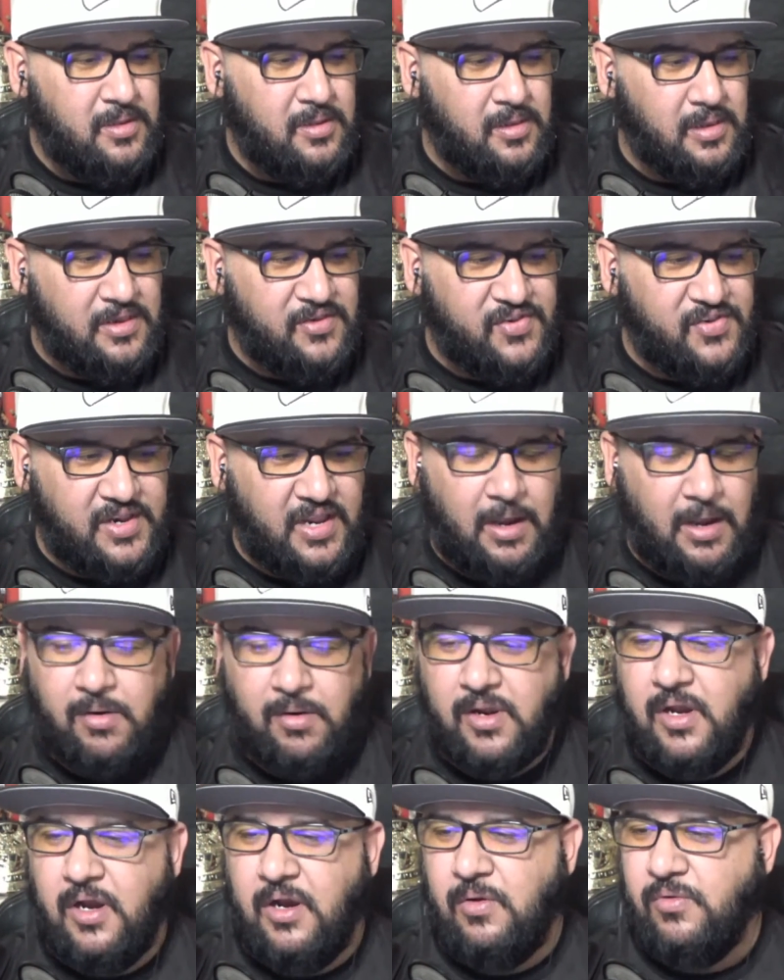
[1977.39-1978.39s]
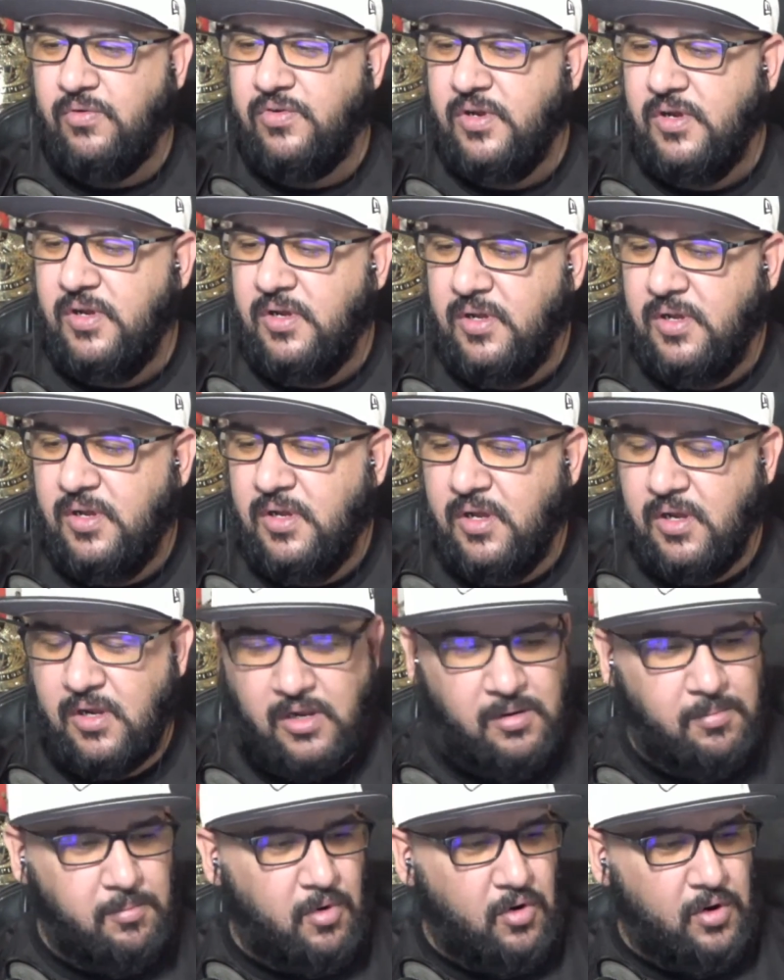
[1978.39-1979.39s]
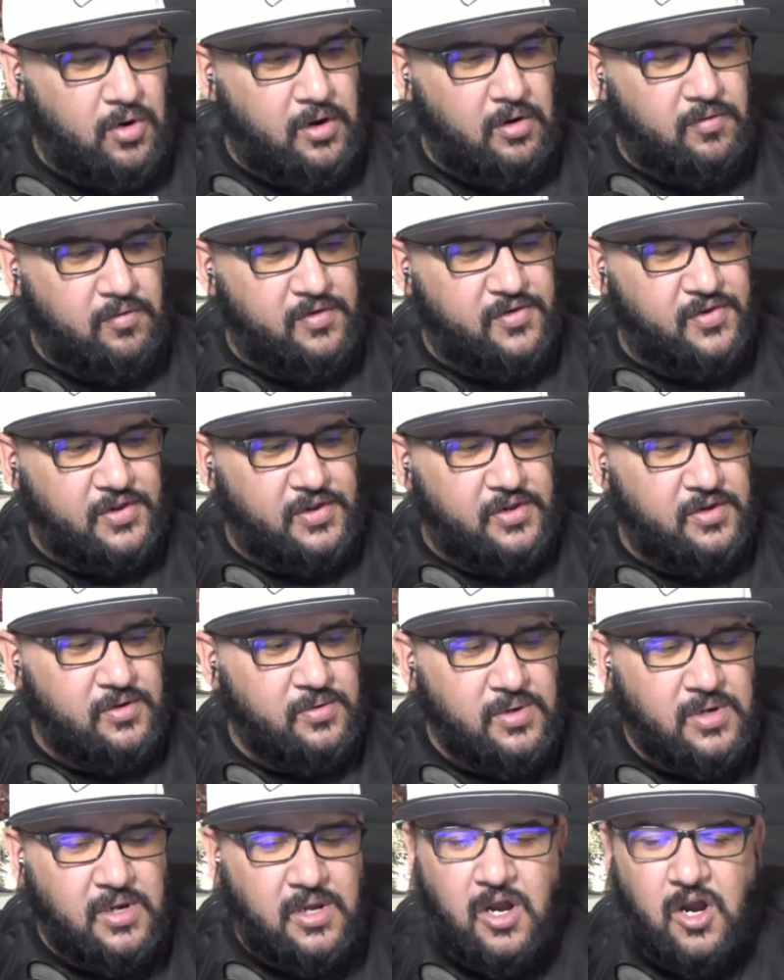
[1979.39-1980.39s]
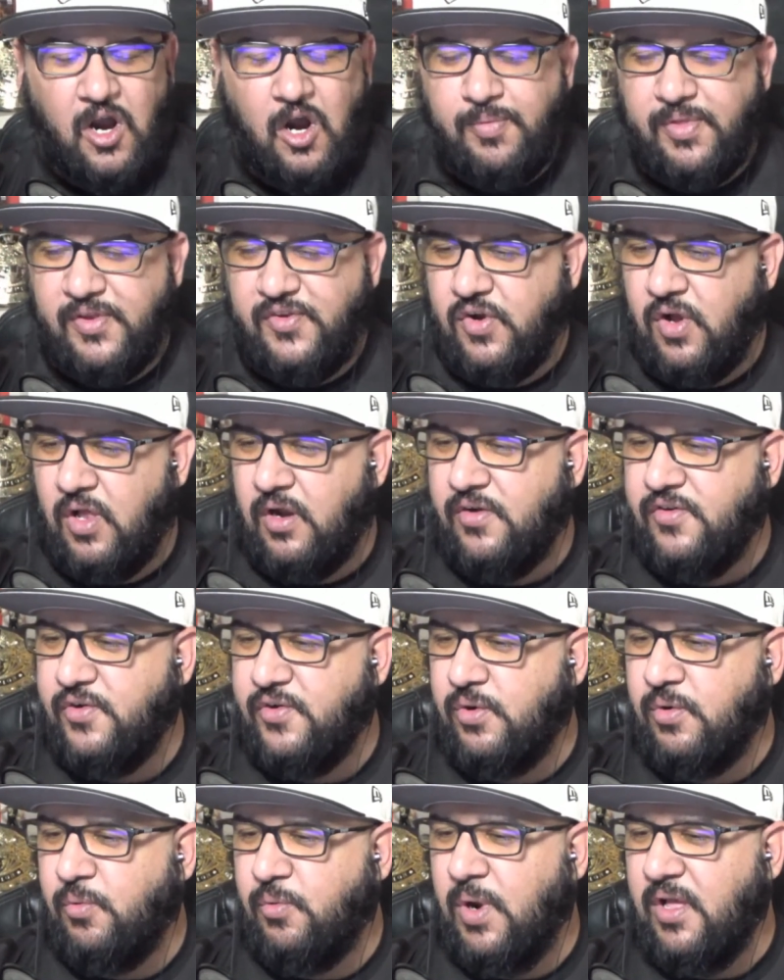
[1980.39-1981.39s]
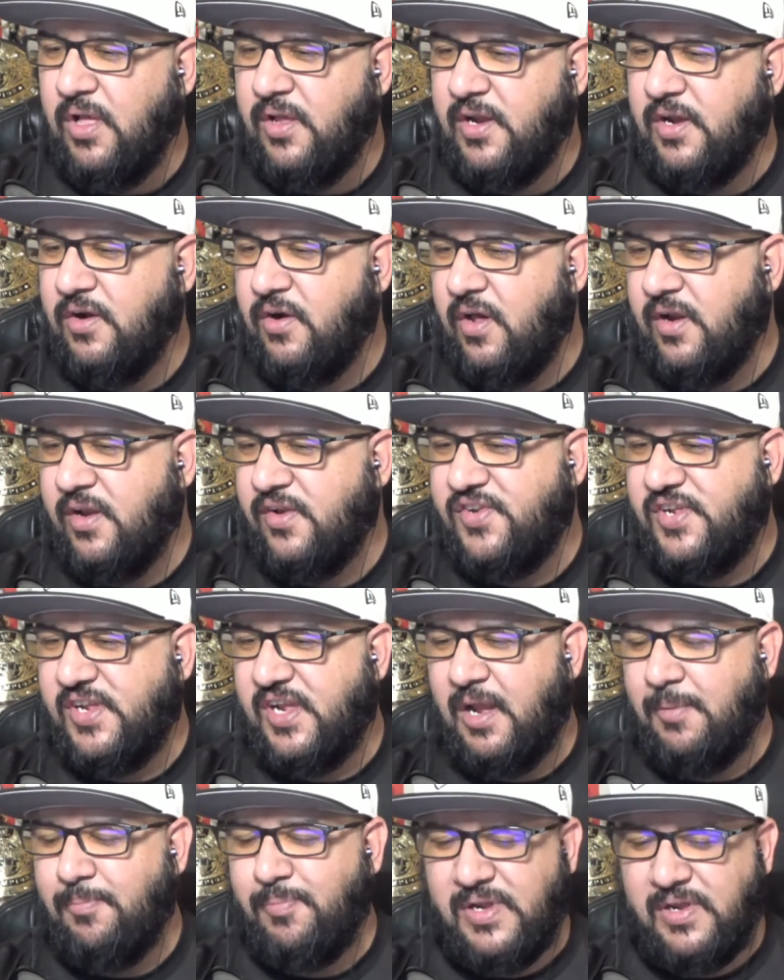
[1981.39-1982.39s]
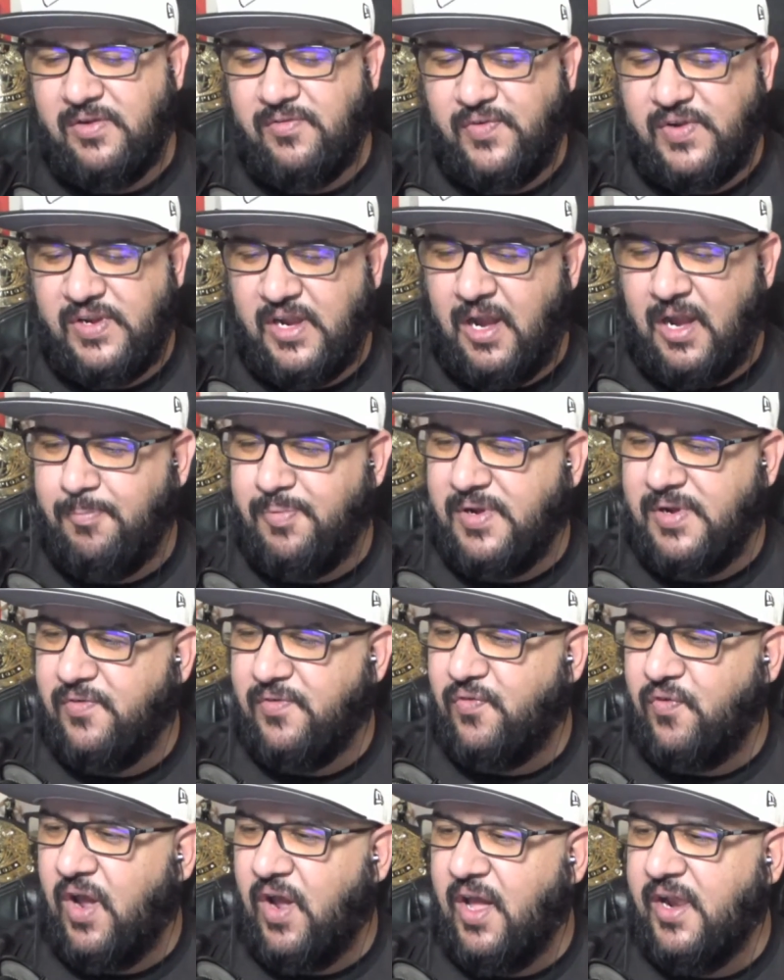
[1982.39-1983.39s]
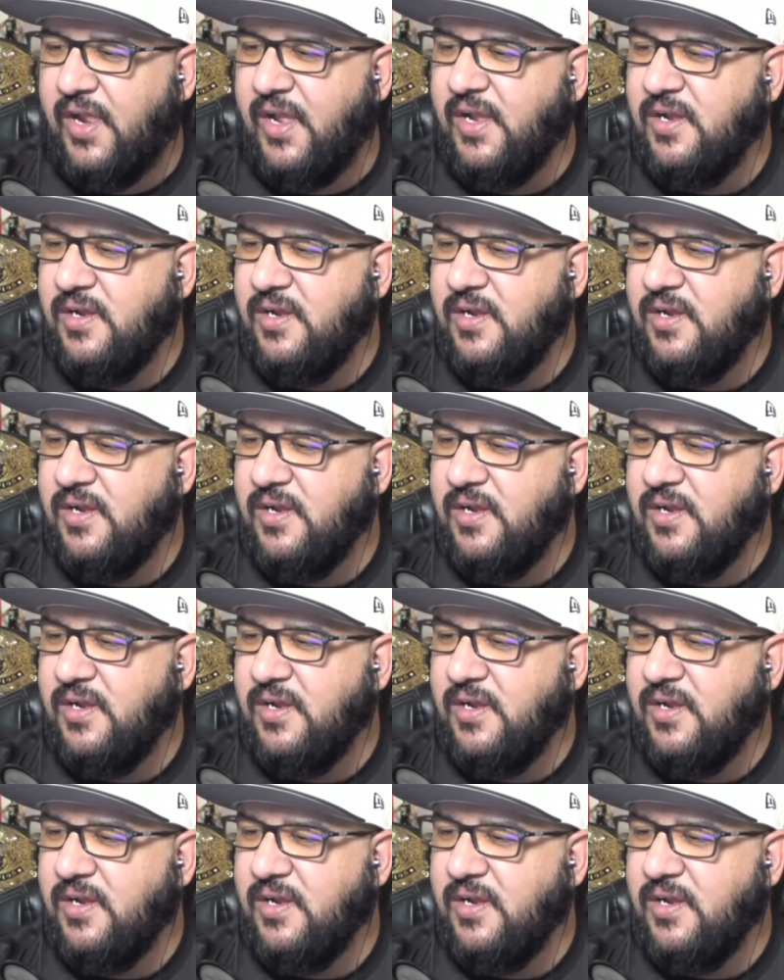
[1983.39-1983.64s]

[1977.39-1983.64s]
Let's see how it goes. Good morning over to you. Hope that y'all are doing well here on a TIP VIP Friday.